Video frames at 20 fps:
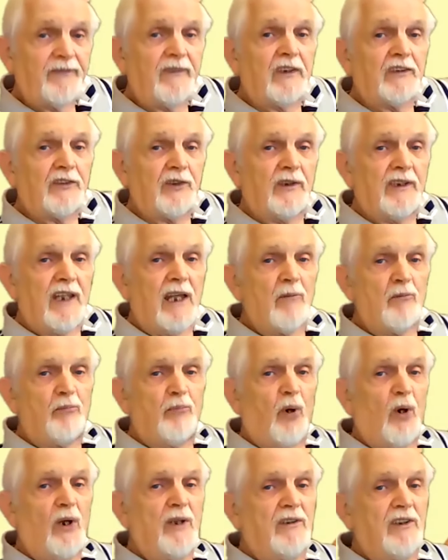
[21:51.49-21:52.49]
So that
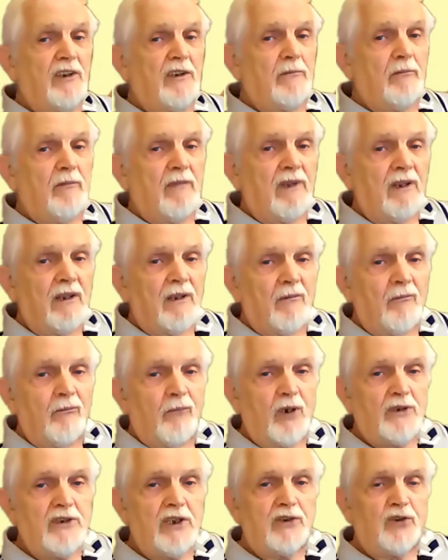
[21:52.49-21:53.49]
point
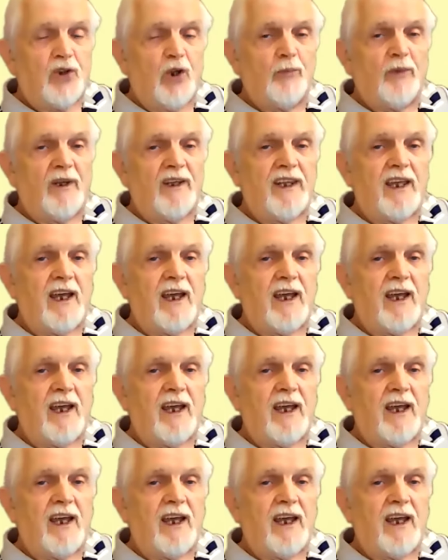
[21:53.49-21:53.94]
pointed to by the